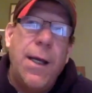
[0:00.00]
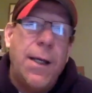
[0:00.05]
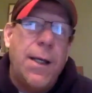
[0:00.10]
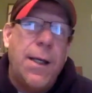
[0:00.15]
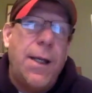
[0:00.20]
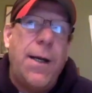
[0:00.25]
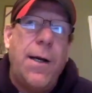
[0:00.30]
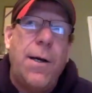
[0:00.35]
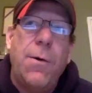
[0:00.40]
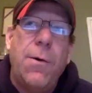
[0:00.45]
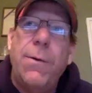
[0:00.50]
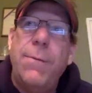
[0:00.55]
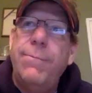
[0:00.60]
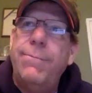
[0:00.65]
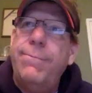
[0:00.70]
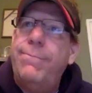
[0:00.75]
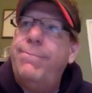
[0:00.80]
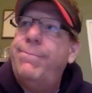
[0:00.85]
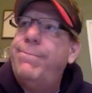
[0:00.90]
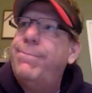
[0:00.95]
You know,
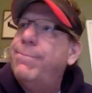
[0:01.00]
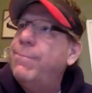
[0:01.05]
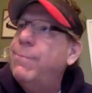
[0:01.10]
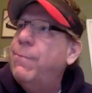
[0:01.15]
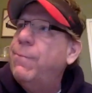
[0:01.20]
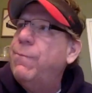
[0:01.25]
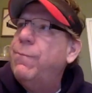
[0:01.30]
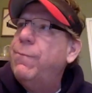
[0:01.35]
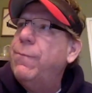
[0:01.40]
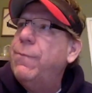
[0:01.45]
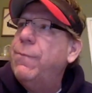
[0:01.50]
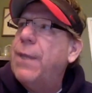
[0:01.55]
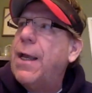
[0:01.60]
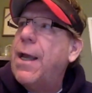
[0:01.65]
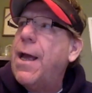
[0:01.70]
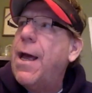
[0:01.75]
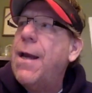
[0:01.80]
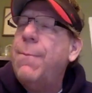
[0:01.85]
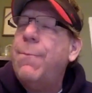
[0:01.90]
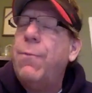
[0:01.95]
they
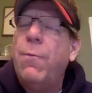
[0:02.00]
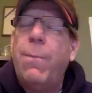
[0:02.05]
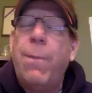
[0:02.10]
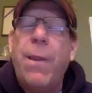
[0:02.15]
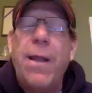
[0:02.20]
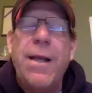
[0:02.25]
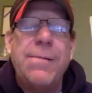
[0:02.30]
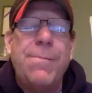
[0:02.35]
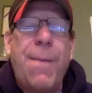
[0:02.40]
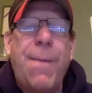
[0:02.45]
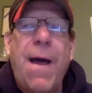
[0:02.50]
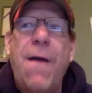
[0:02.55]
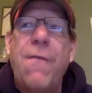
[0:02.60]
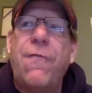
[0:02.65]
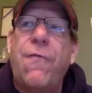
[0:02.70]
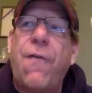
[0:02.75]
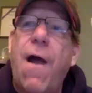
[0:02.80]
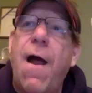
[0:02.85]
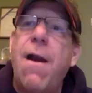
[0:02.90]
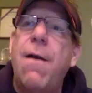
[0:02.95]
got to replace
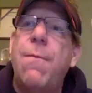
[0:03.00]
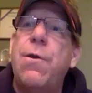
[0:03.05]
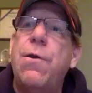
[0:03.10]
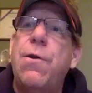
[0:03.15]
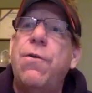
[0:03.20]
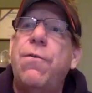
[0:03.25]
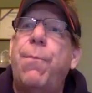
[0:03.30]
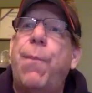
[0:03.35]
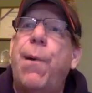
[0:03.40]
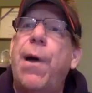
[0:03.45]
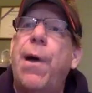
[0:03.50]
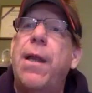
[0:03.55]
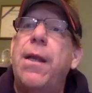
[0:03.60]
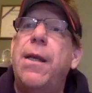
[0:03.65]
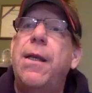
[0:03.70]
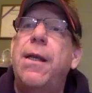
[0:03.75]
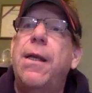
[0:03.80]
Pat Freiermuth, but,